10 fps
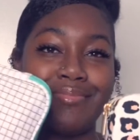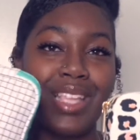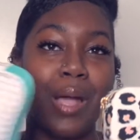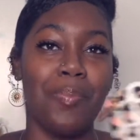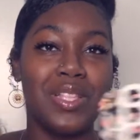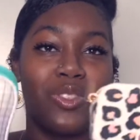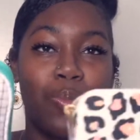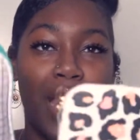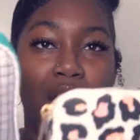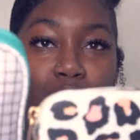a
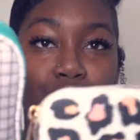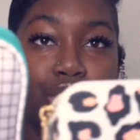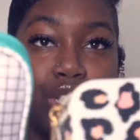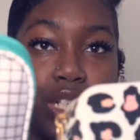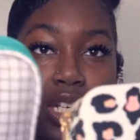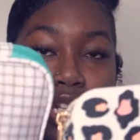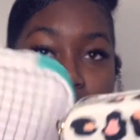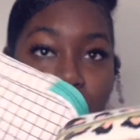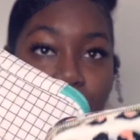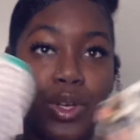pencil pouch
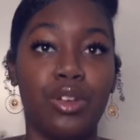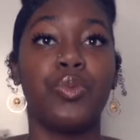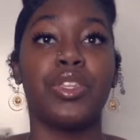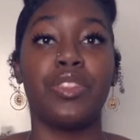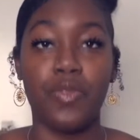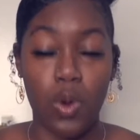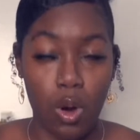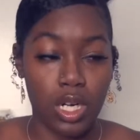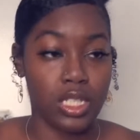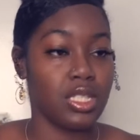filled with, of
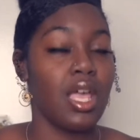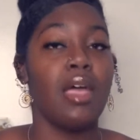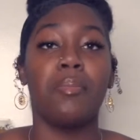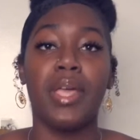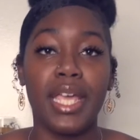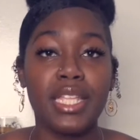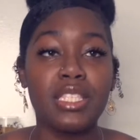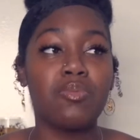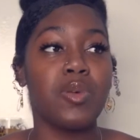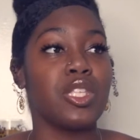course,
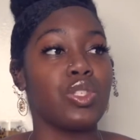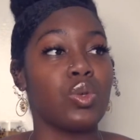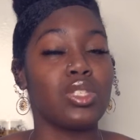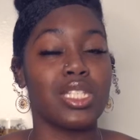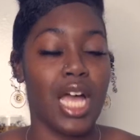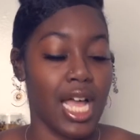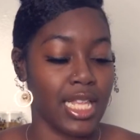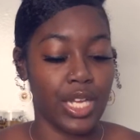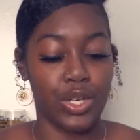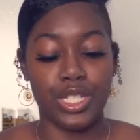pens, pencils, and
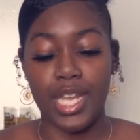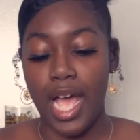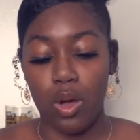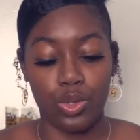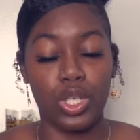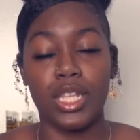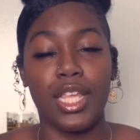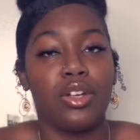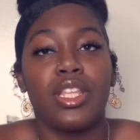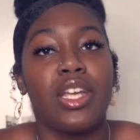highlighters. Now, you can
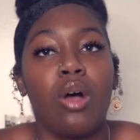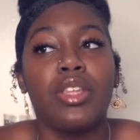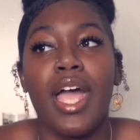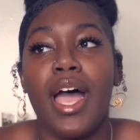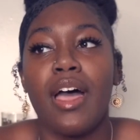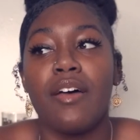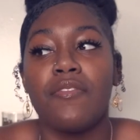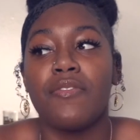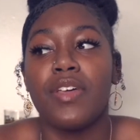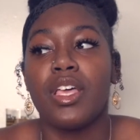literally only
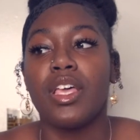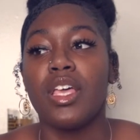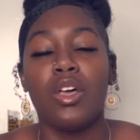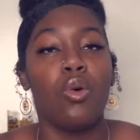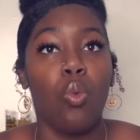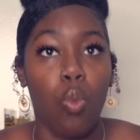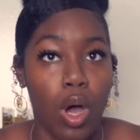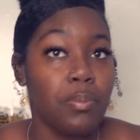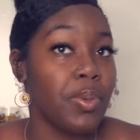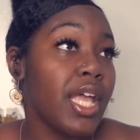have
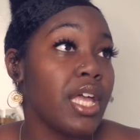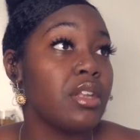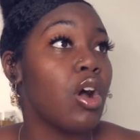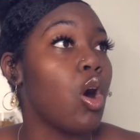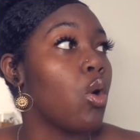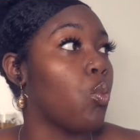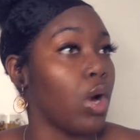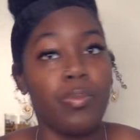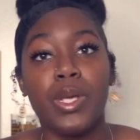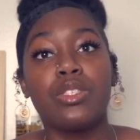1 pen,
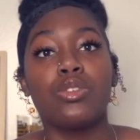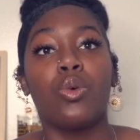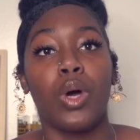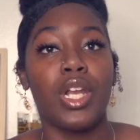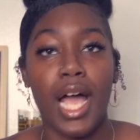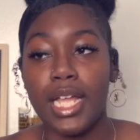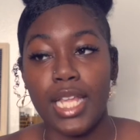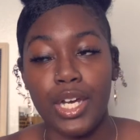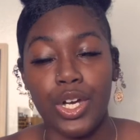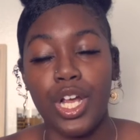1 pencil, 1
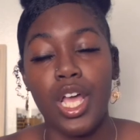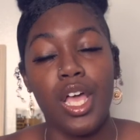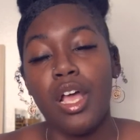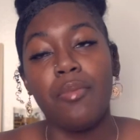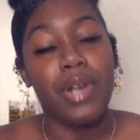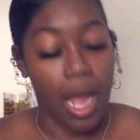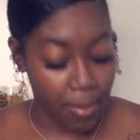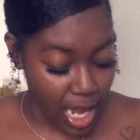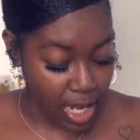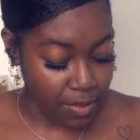highlighter, but
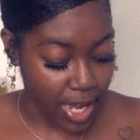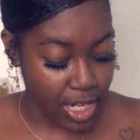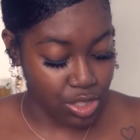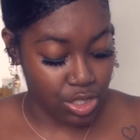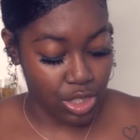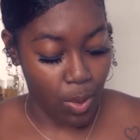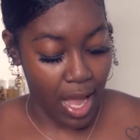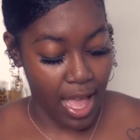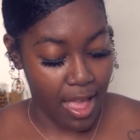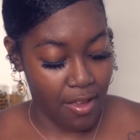I'm kind of extra, so I
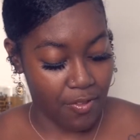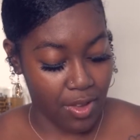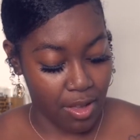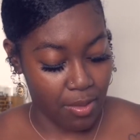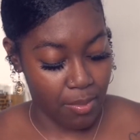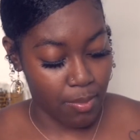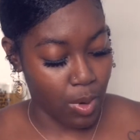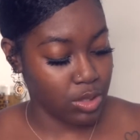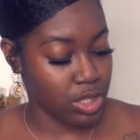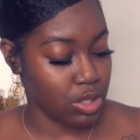have a
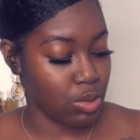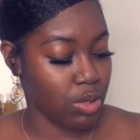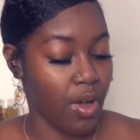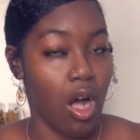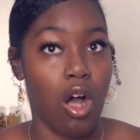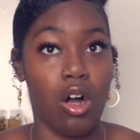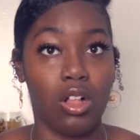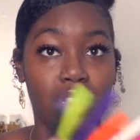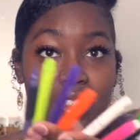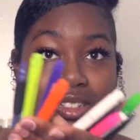multitude of
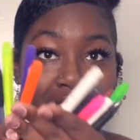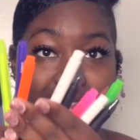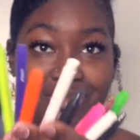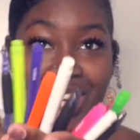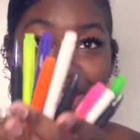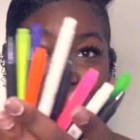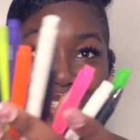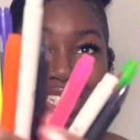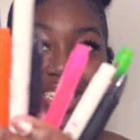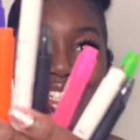all, as you
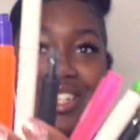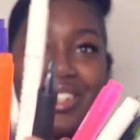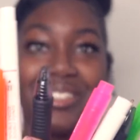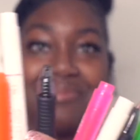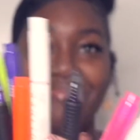see in here.